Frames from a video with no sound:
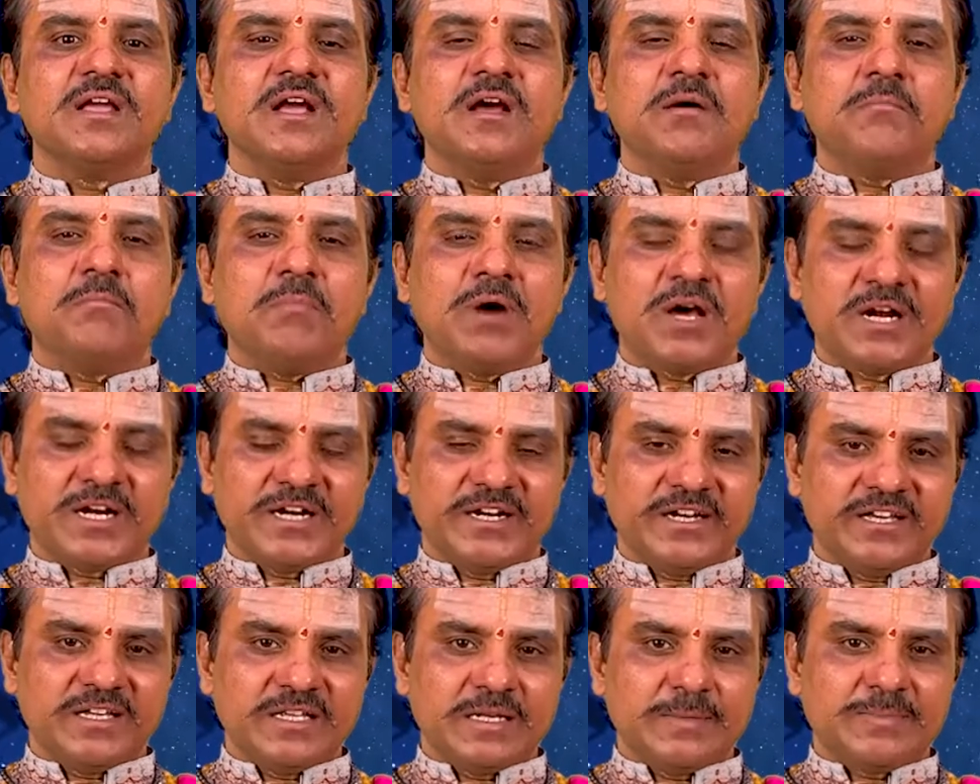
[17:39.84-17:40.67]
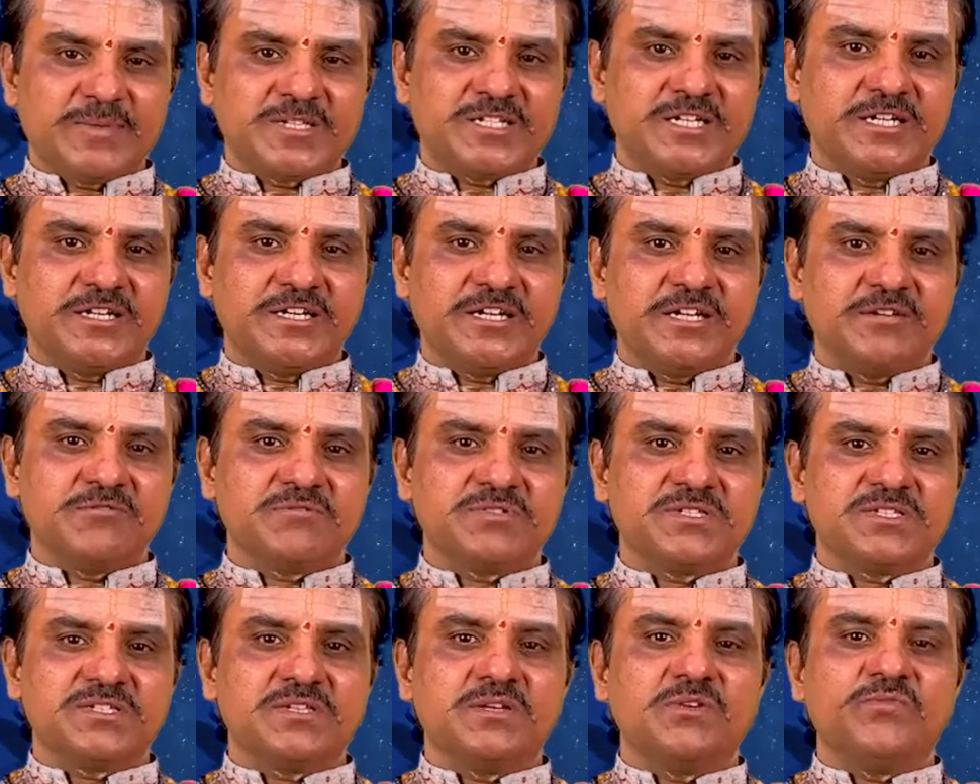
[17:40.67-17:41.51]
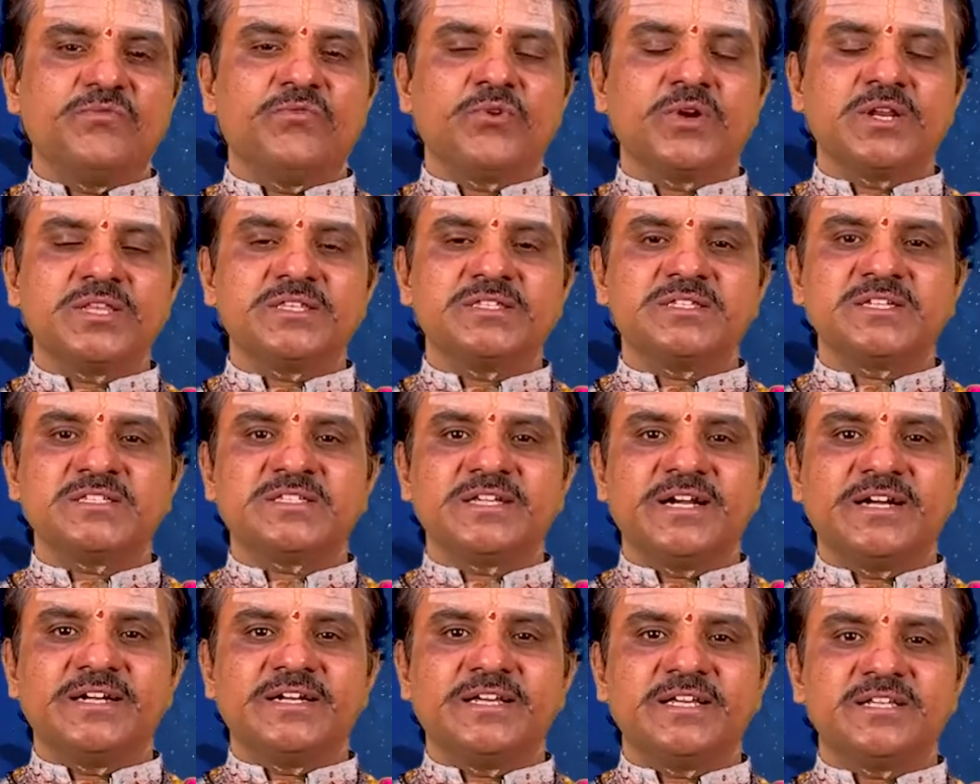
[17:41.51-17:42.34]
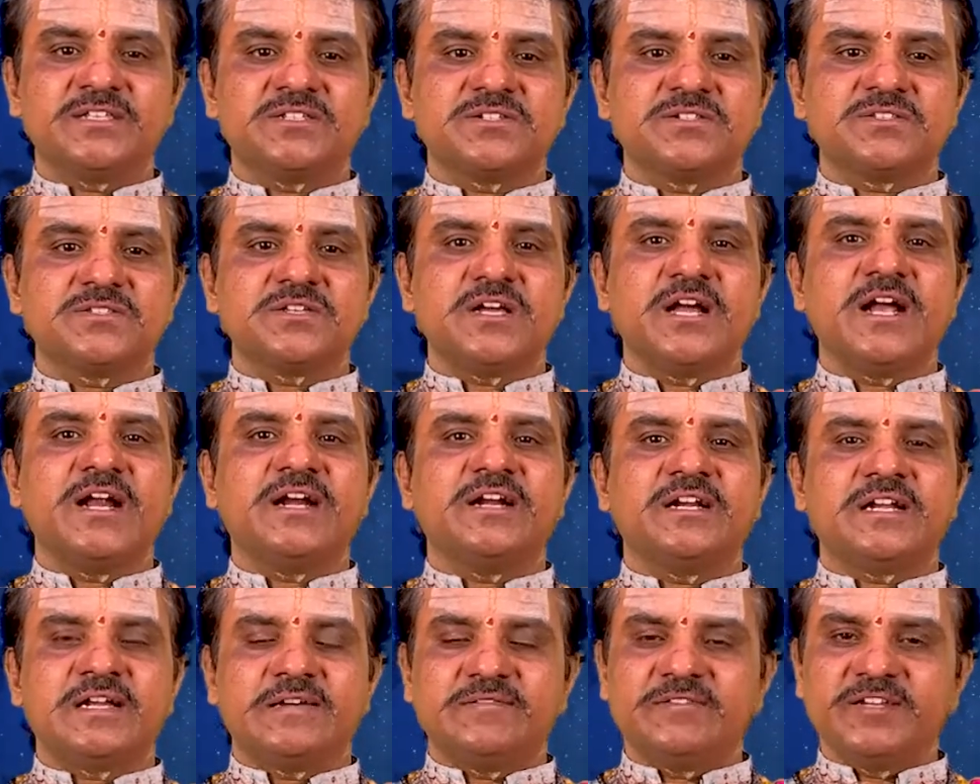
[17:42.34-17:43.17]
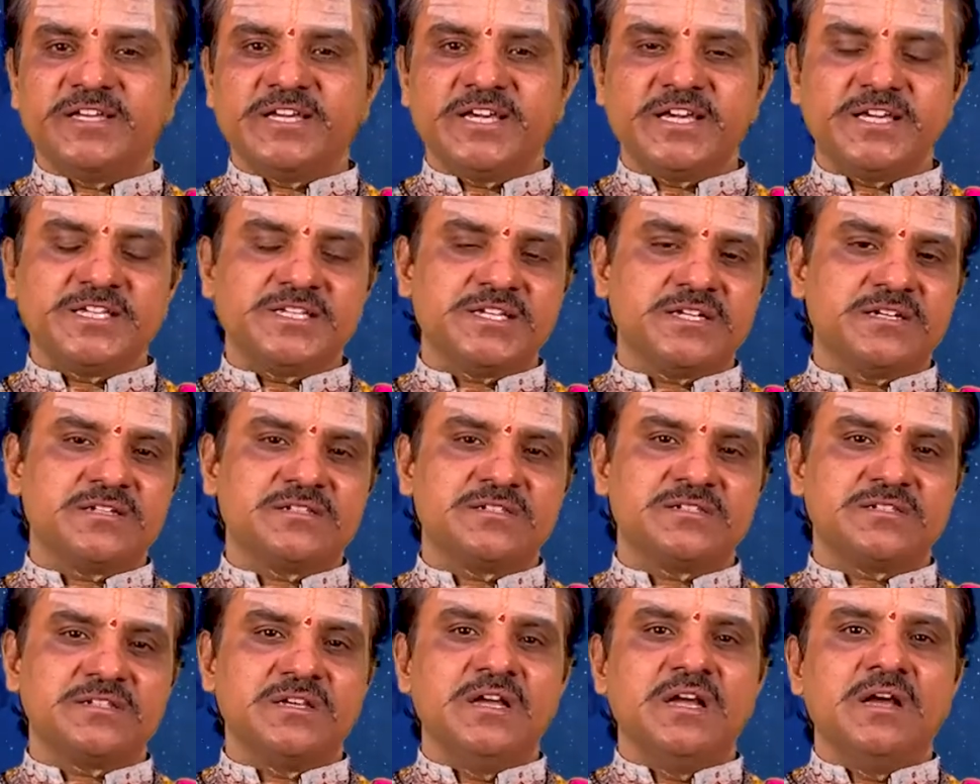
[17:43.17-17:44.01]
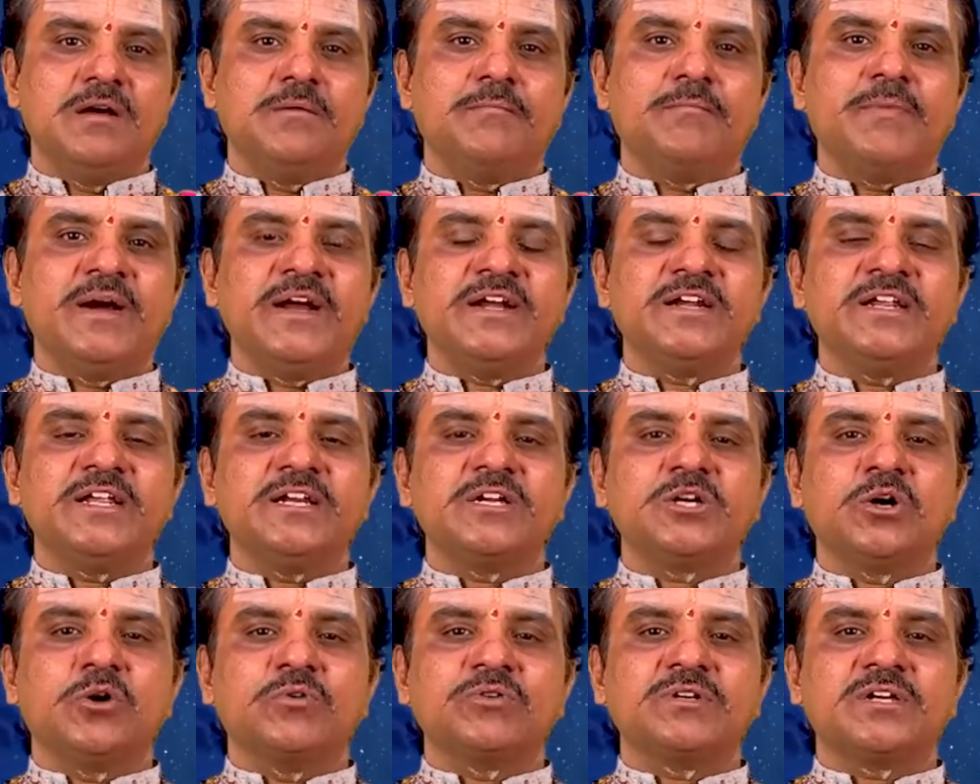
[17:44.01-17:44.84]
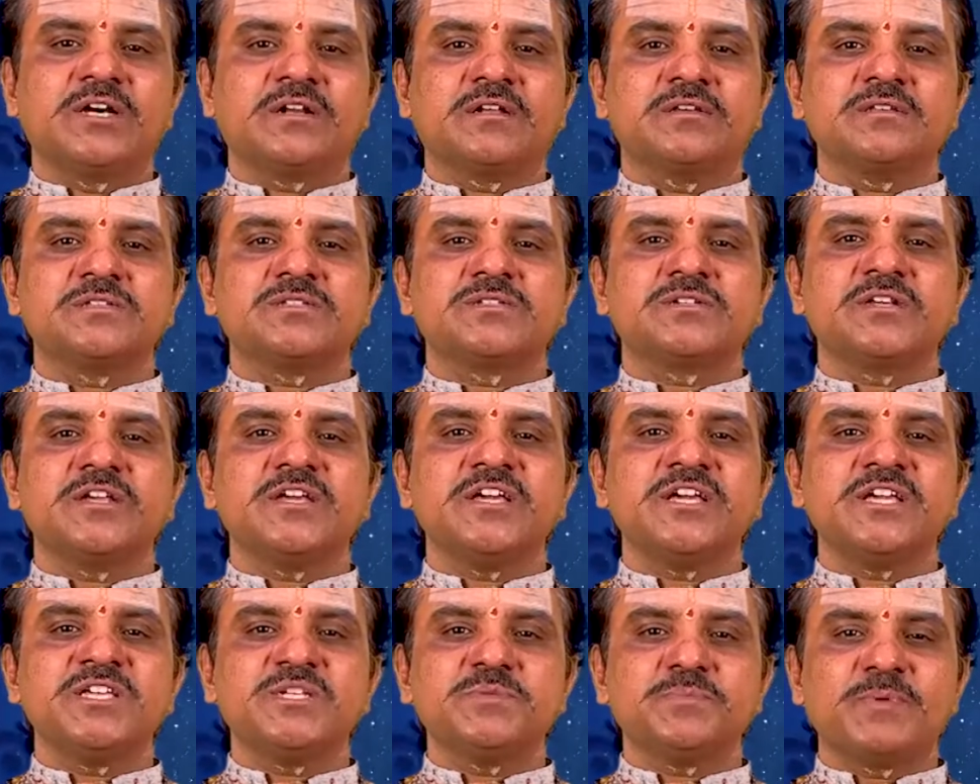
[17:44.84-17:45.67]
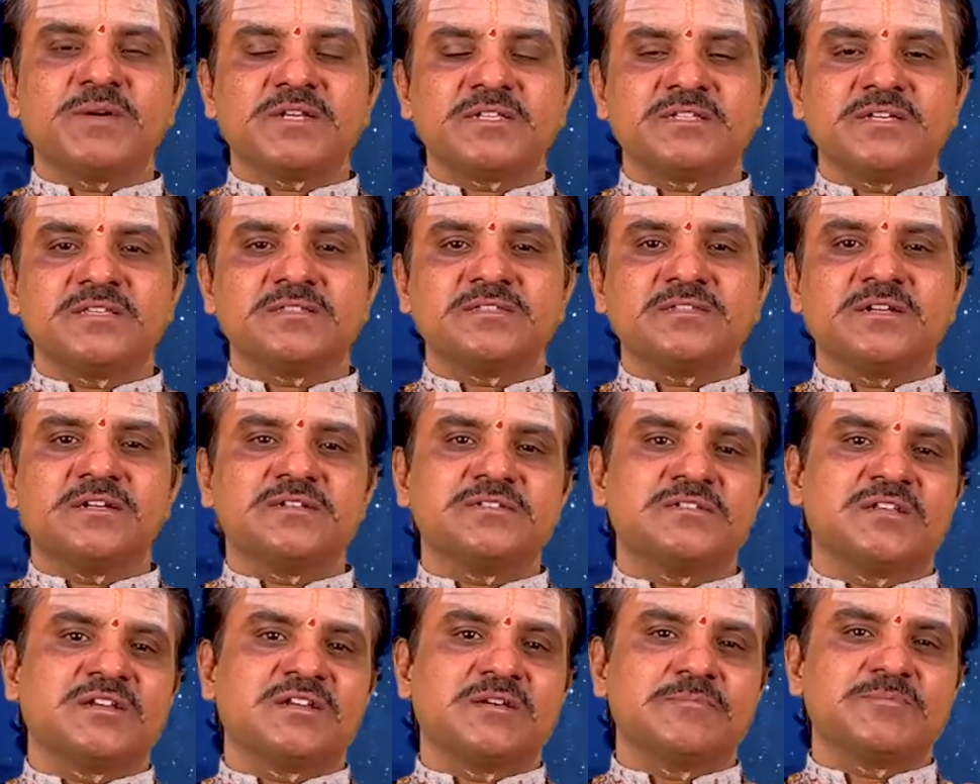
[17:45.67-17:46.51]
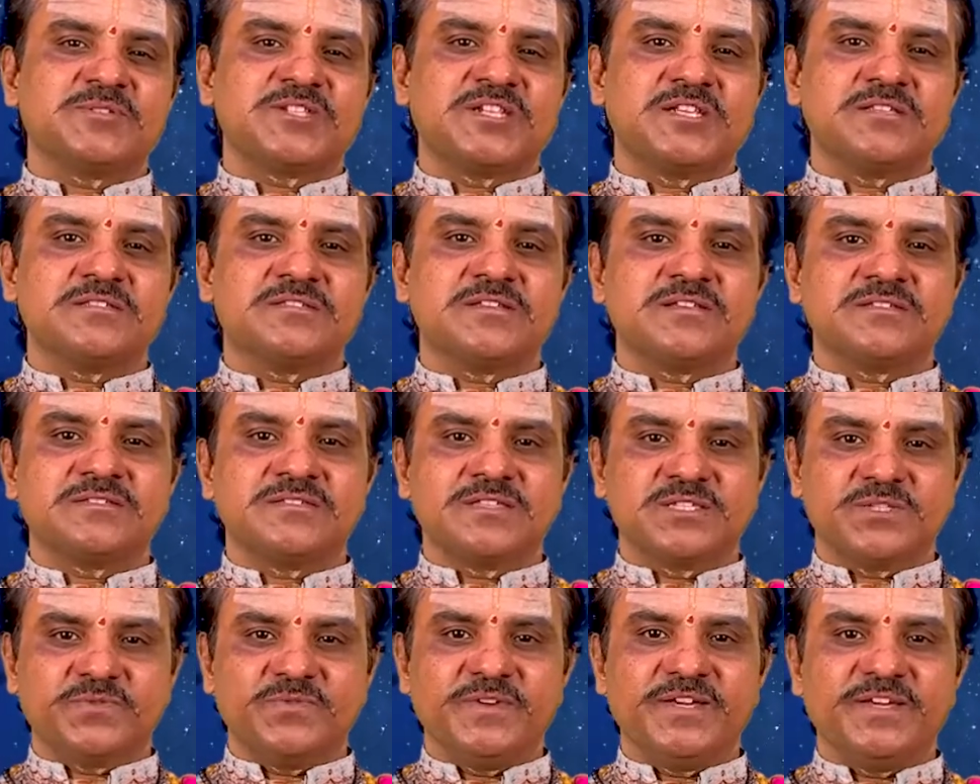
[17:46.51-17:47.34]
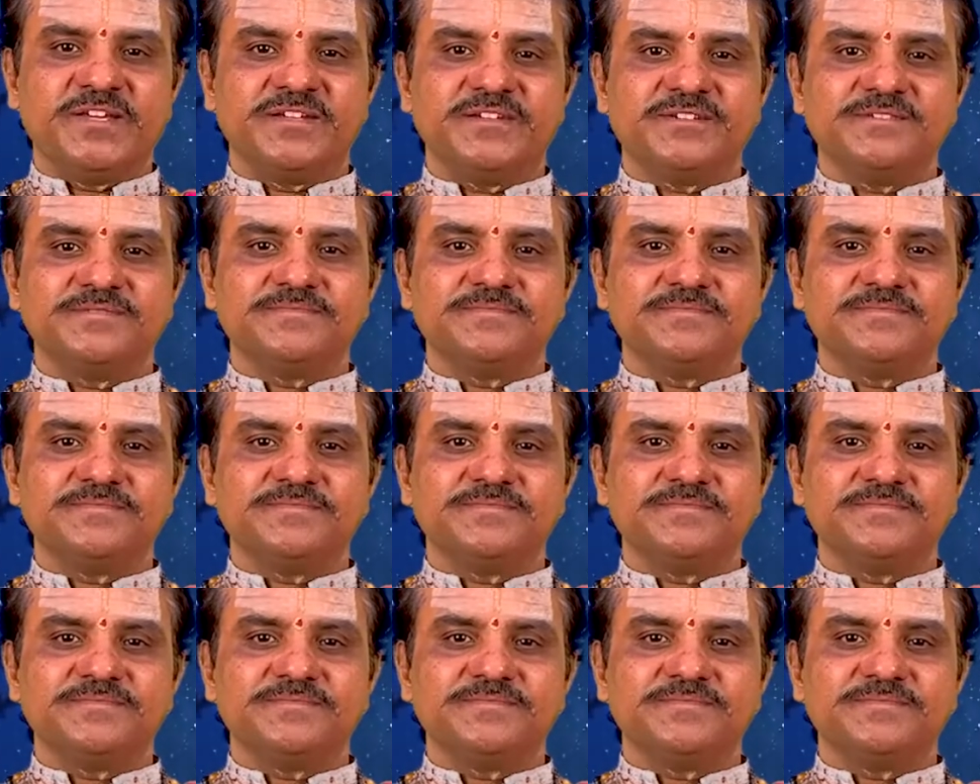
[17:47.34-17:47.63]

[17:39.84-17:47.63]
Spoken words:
Marketing representatives, forensic scientists, and traveling agents might encounter strange persons and circumstances this week.